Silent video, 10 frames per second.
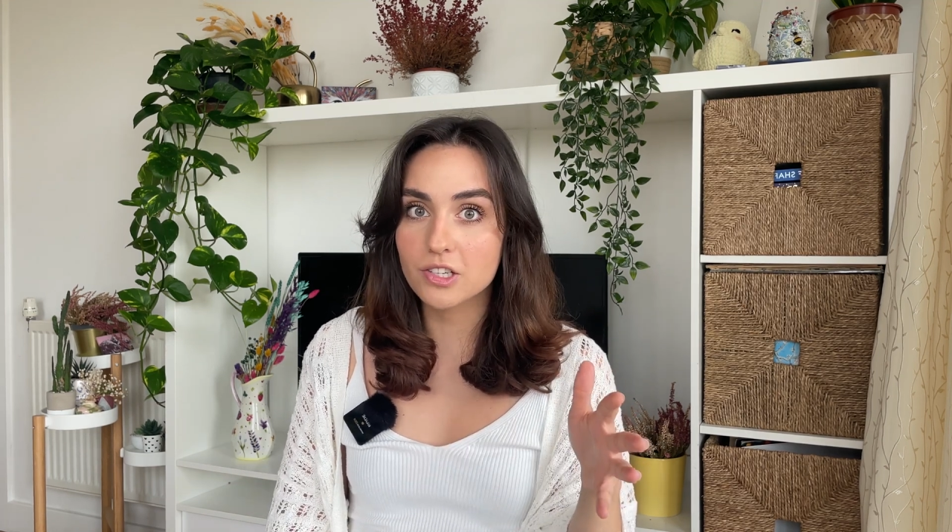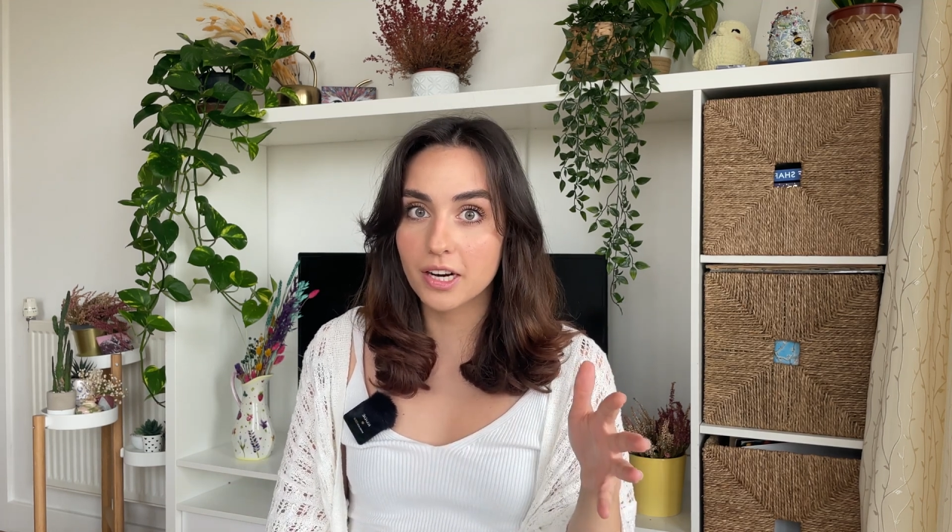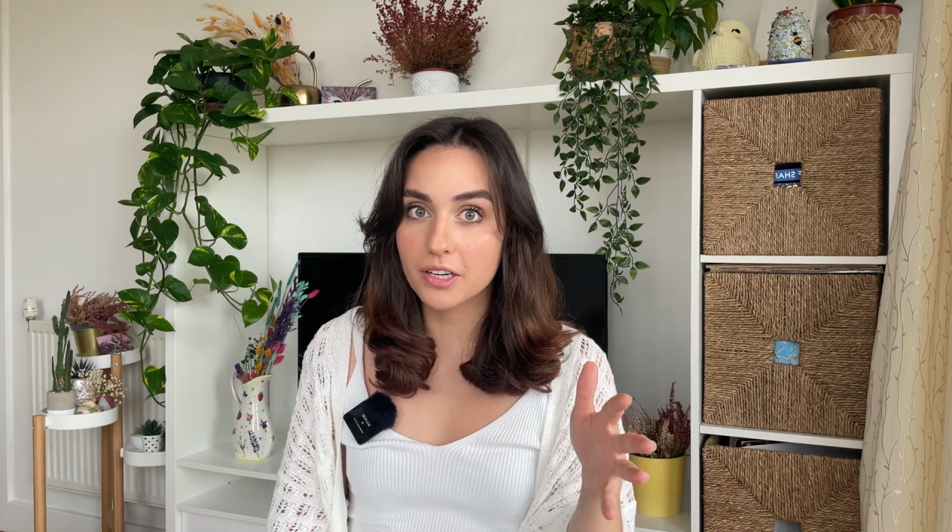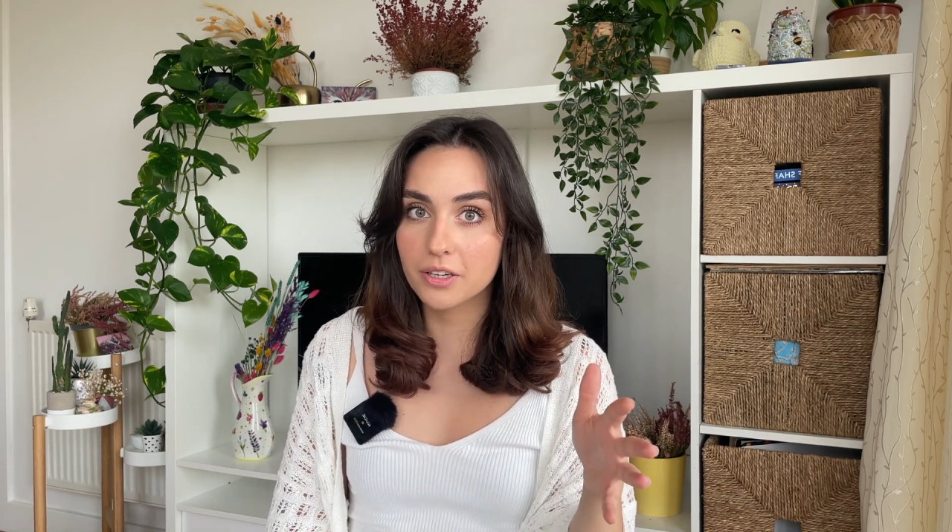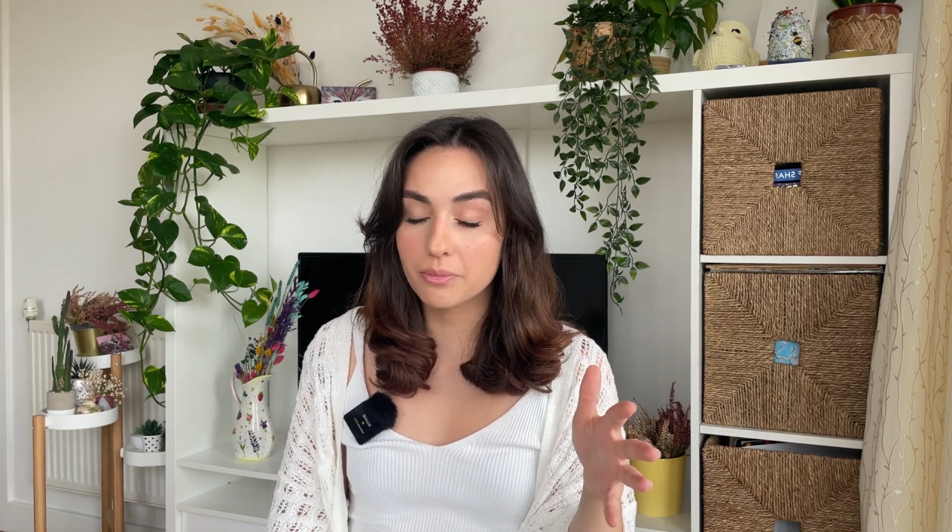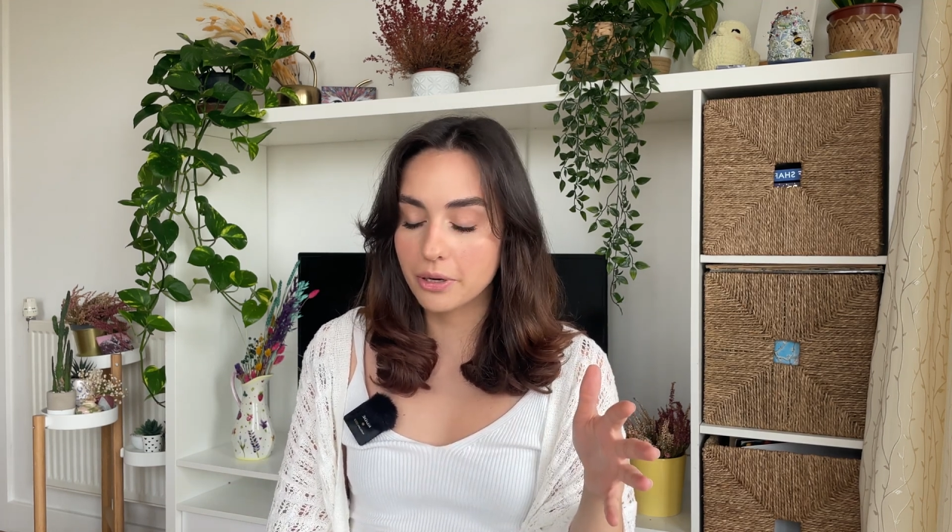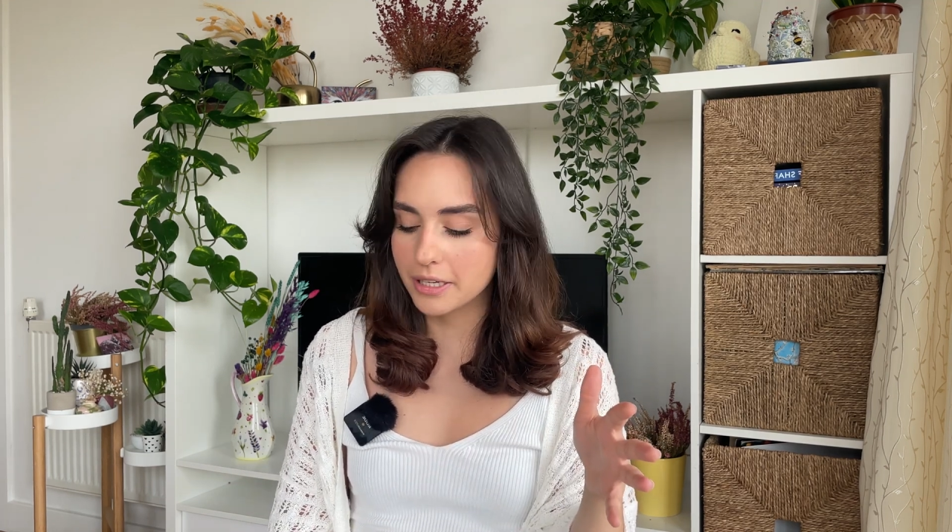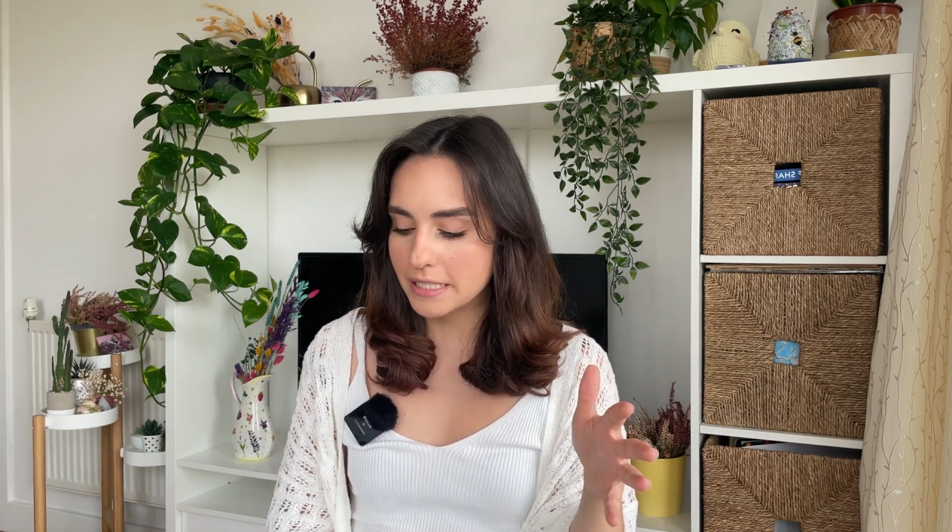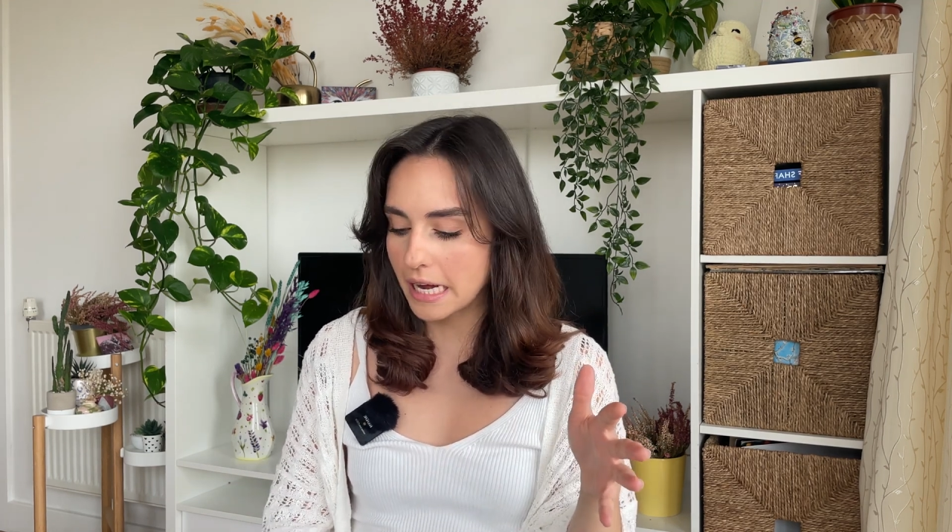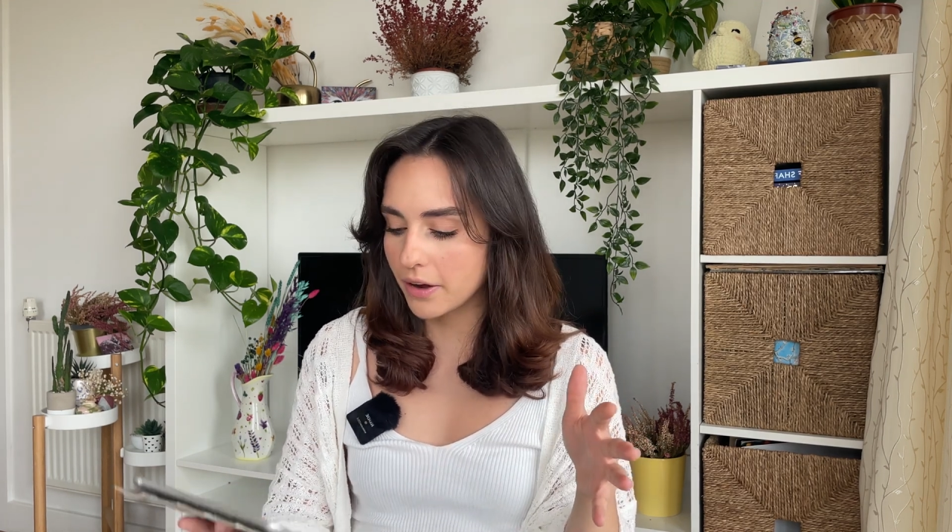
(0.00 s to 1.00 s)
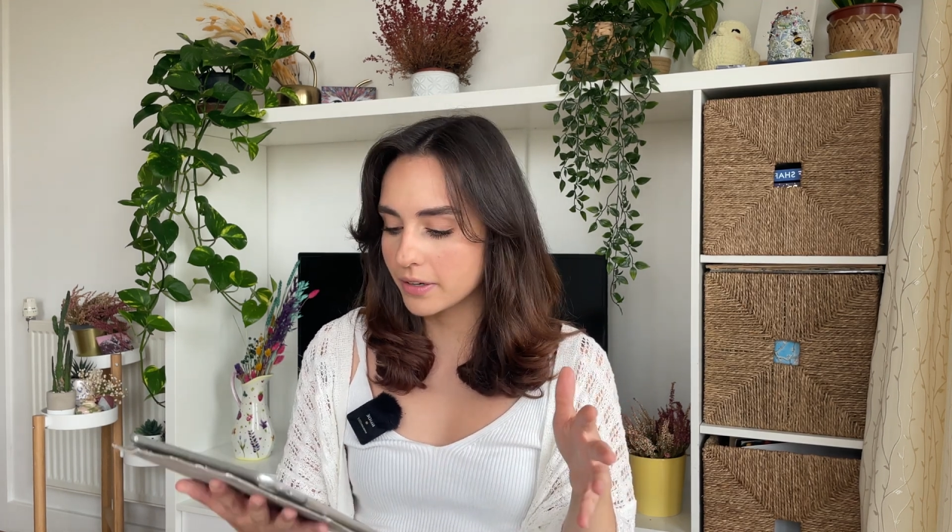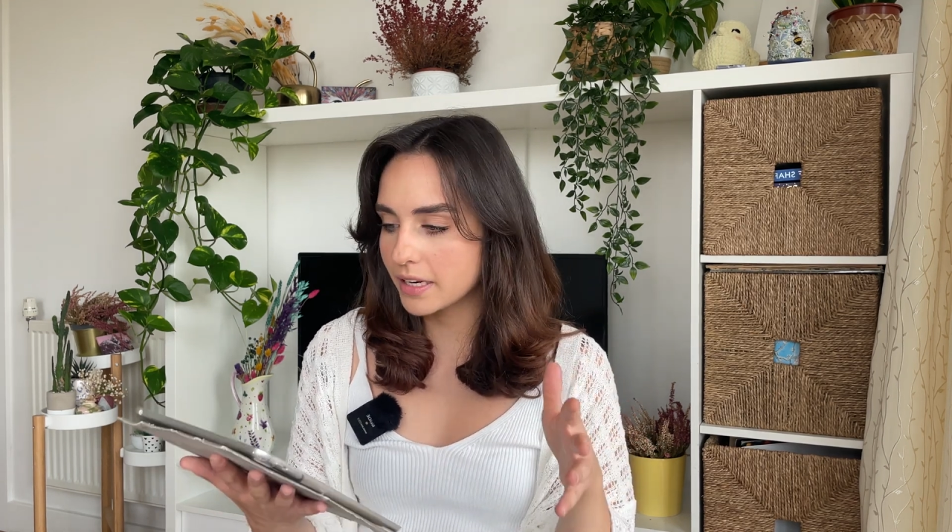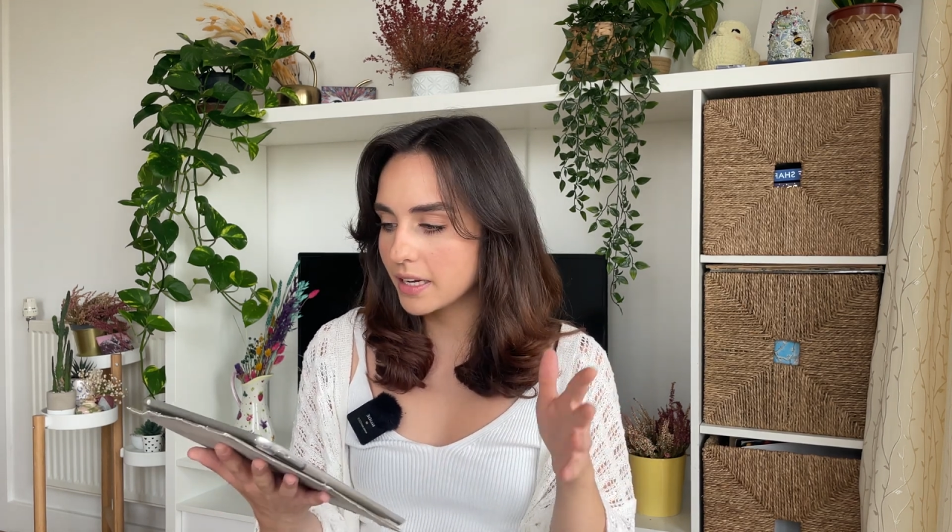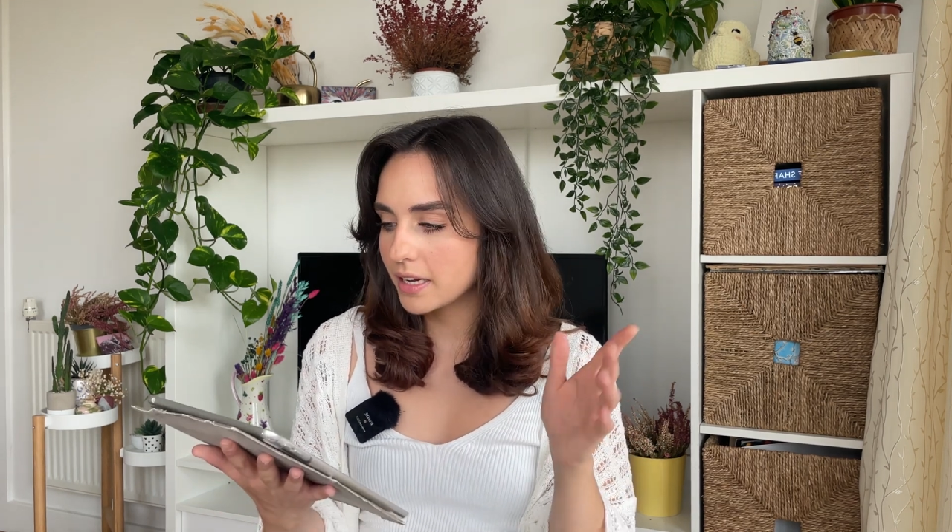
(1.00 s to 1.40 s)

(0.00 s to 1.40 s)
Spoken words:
I couldn't put it down.